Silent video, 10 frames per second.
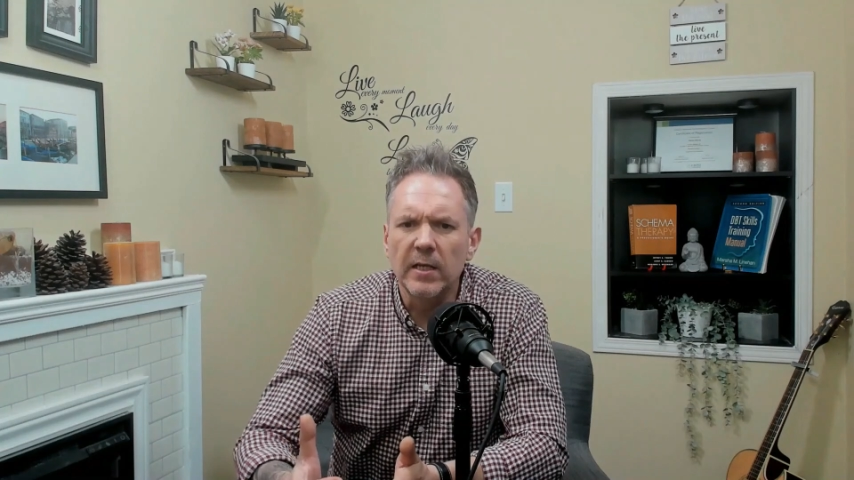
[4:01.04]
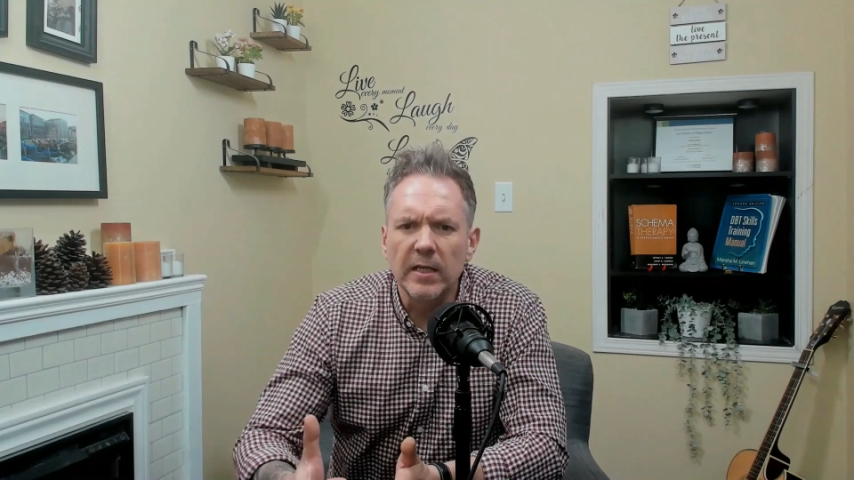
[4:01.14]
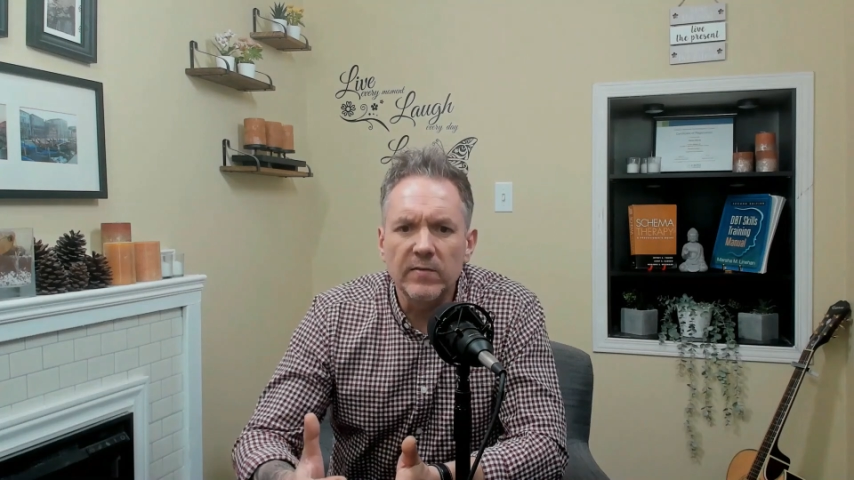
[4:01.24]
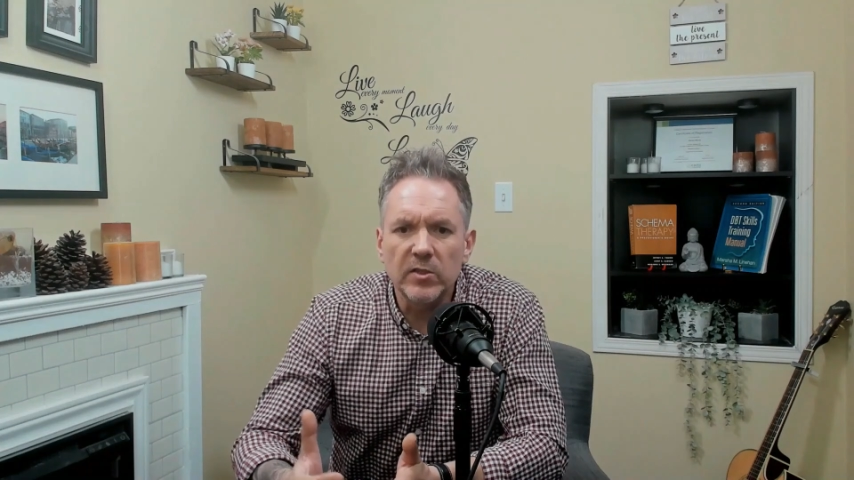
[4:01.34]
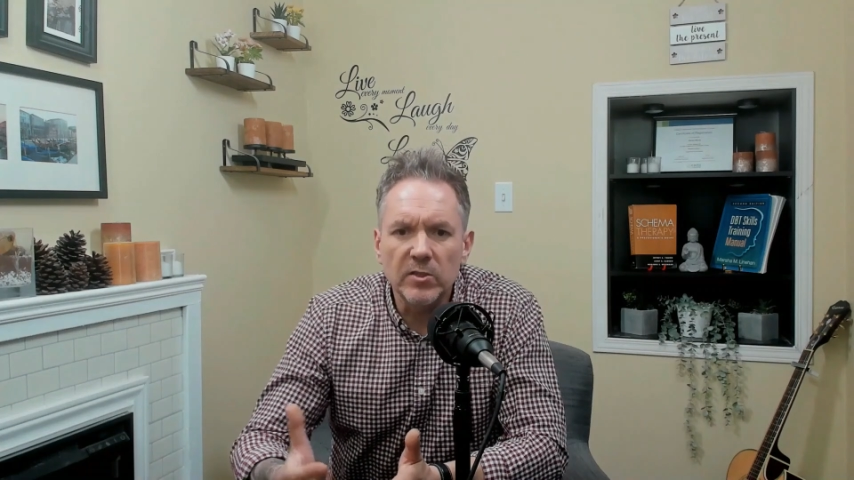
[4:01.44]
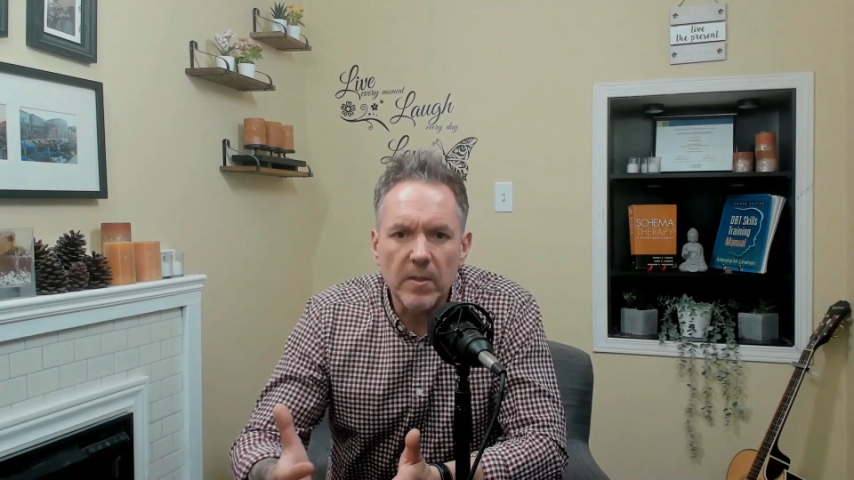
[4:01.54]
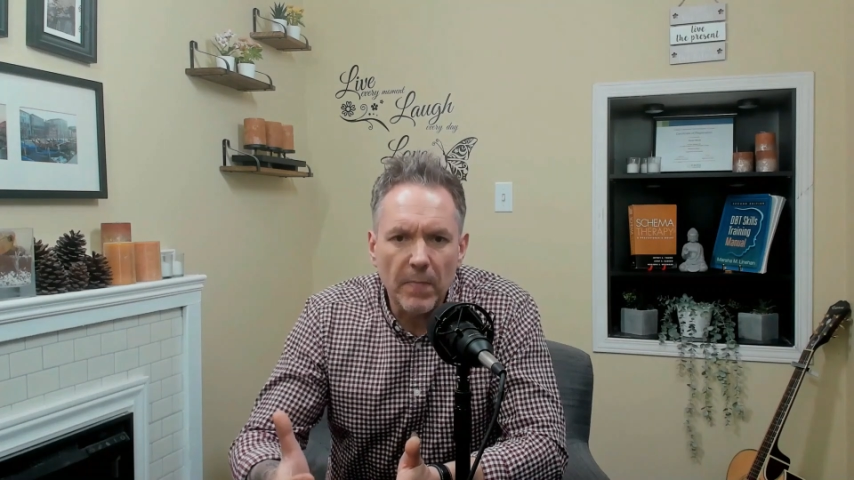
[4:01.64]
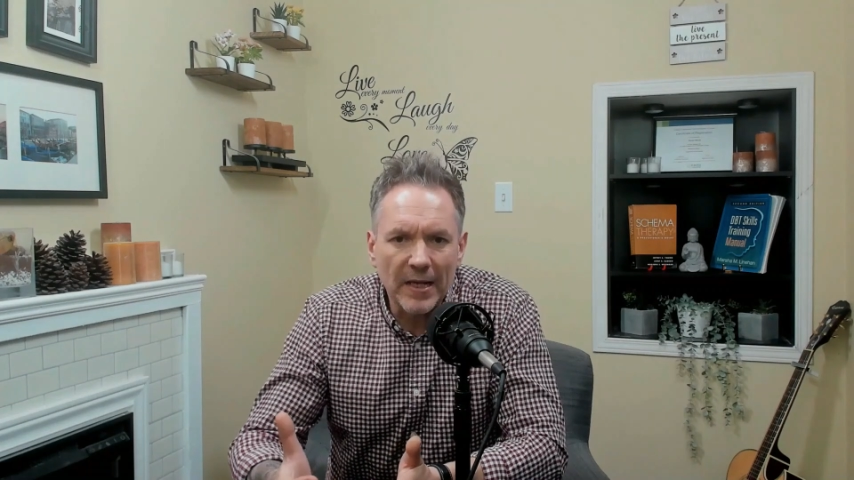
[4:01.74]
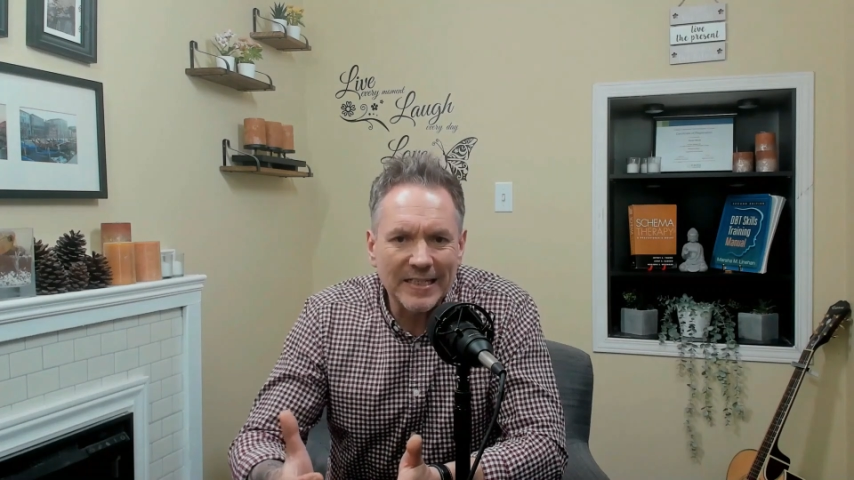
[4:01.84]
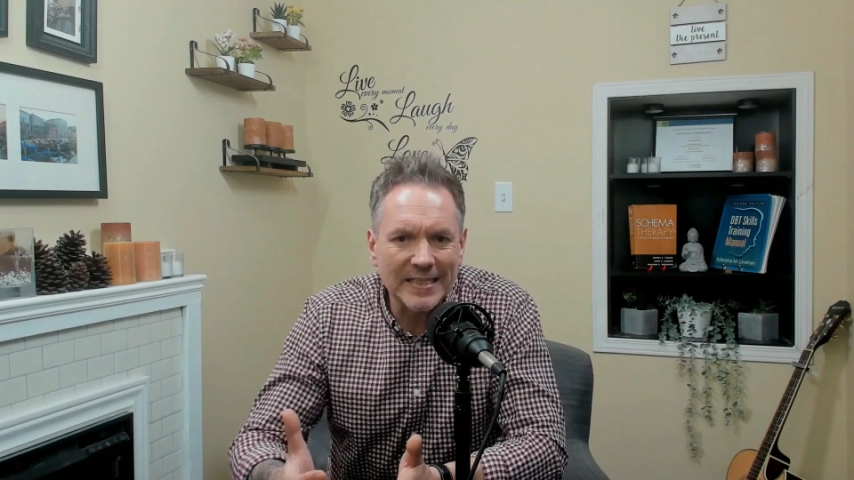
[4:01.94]
leaves us
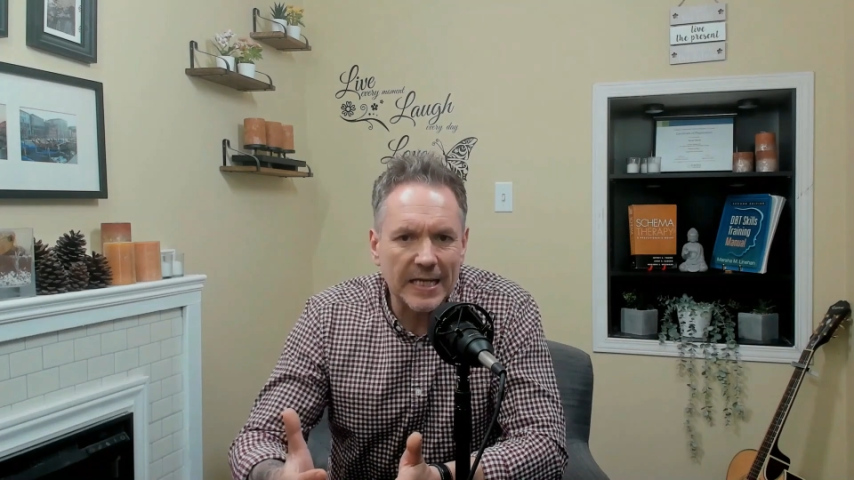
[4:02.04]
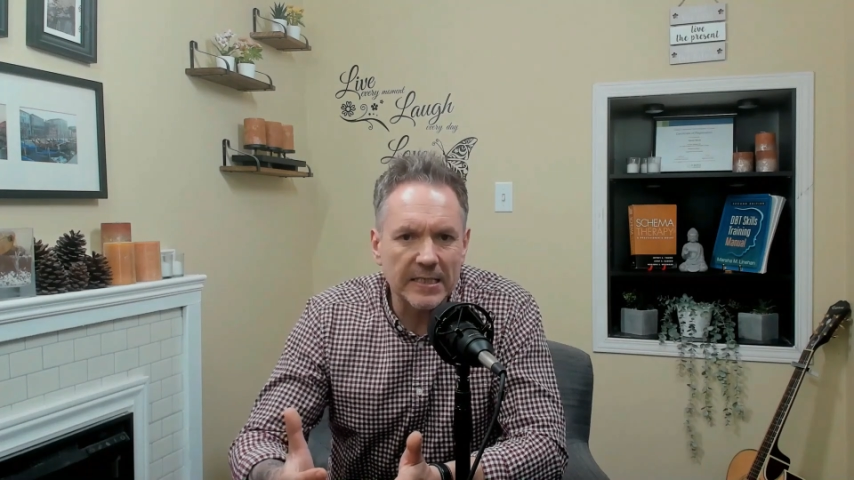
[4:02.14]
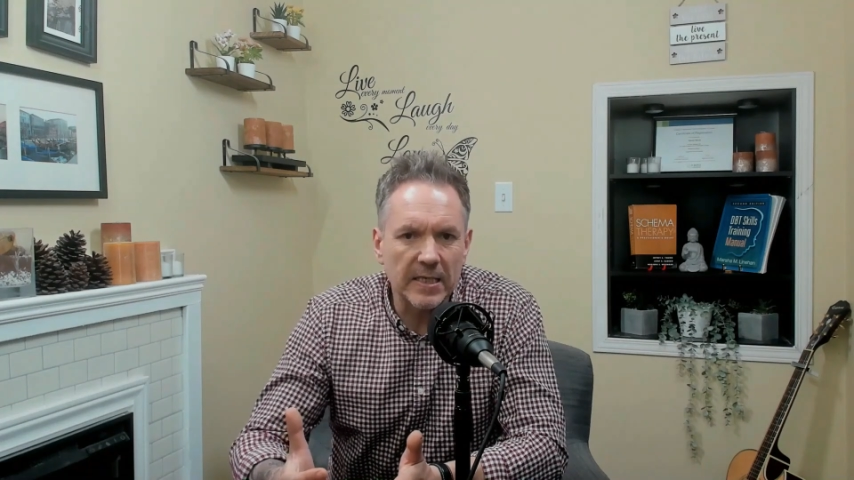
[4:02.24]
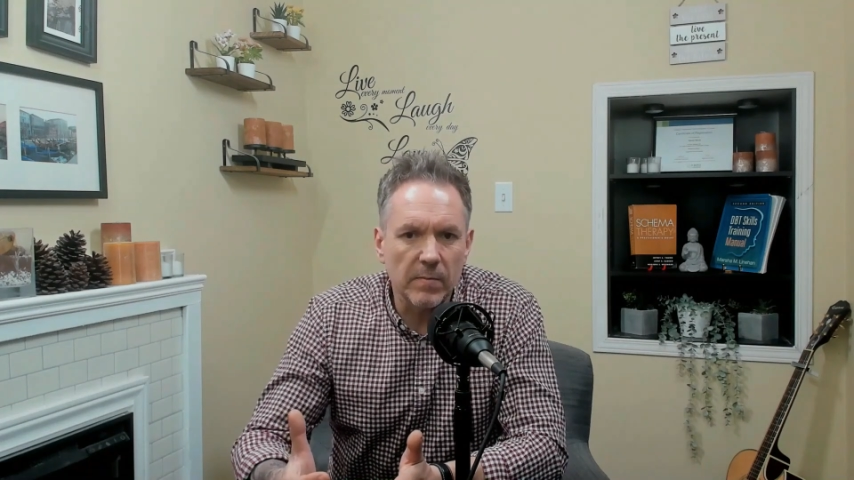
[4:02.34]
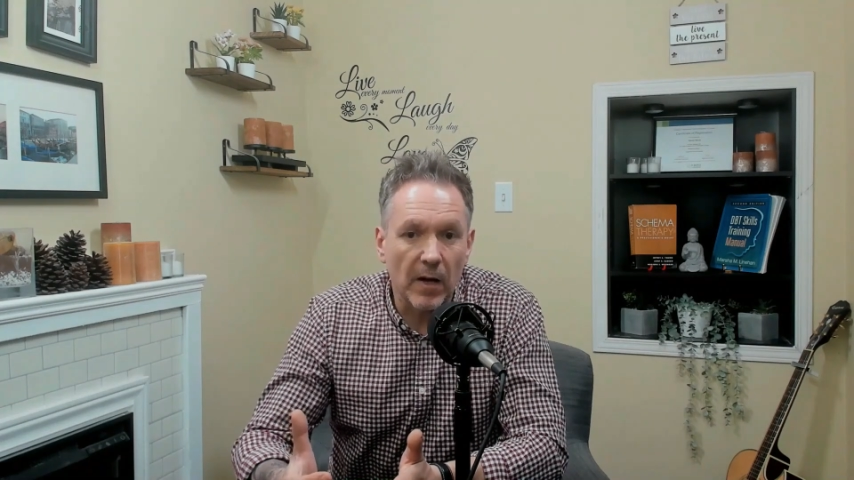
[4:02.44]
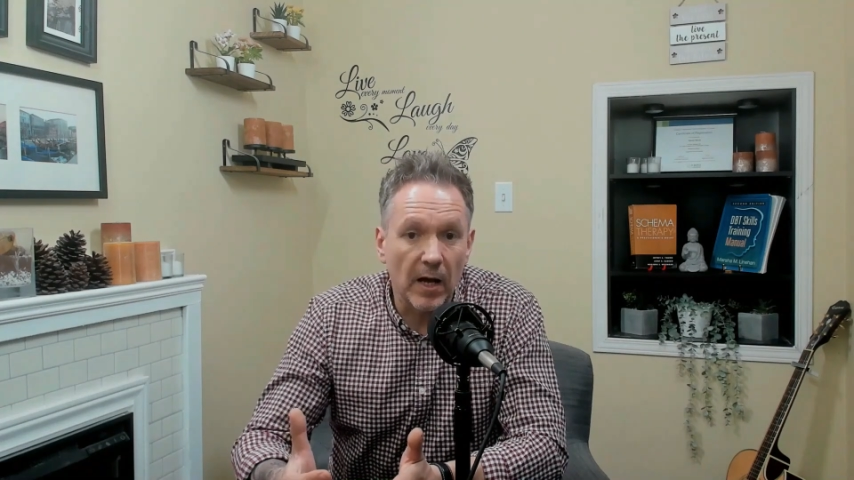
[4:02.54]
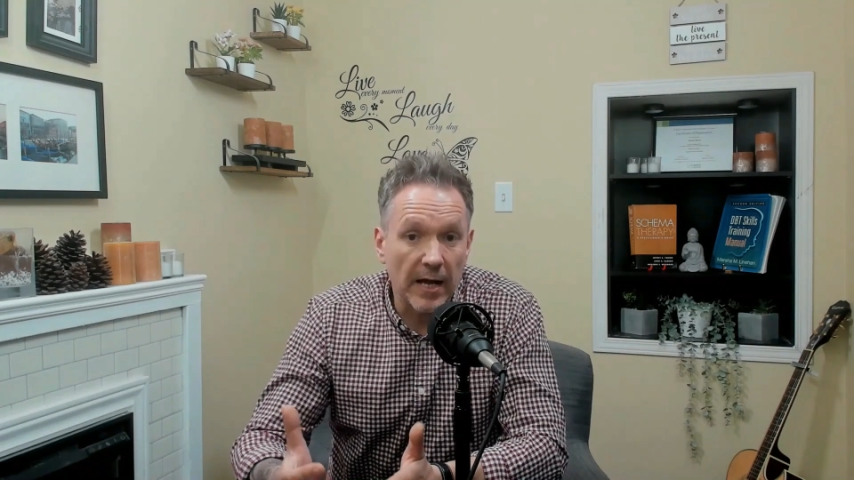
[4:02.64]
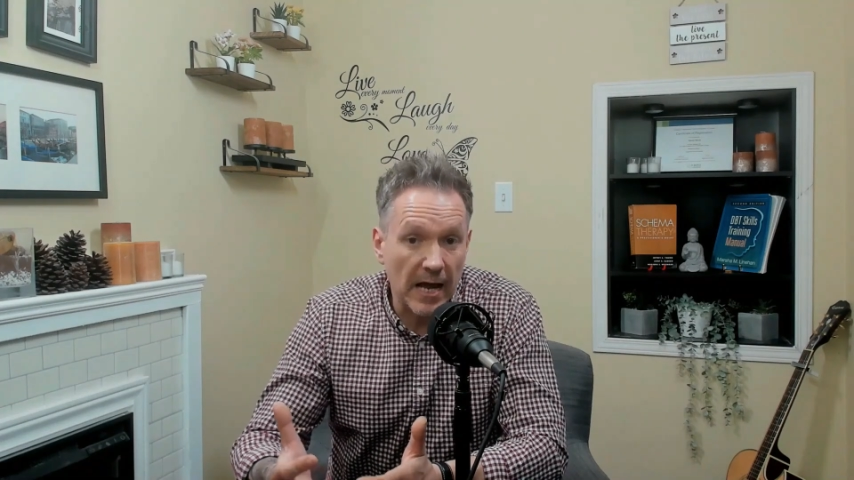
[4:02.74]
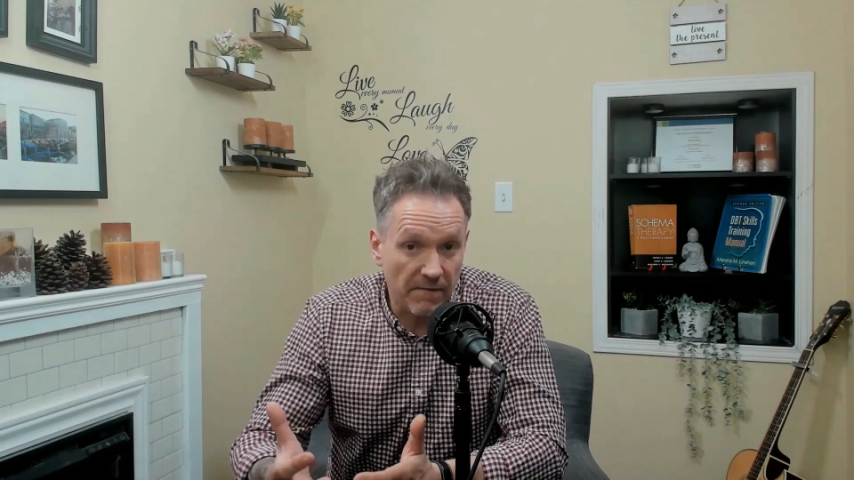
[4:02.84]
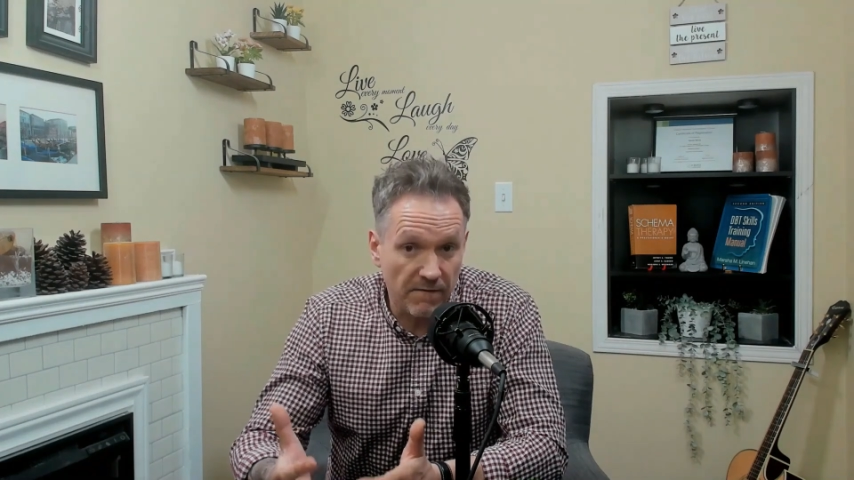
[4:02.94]
debilitated by our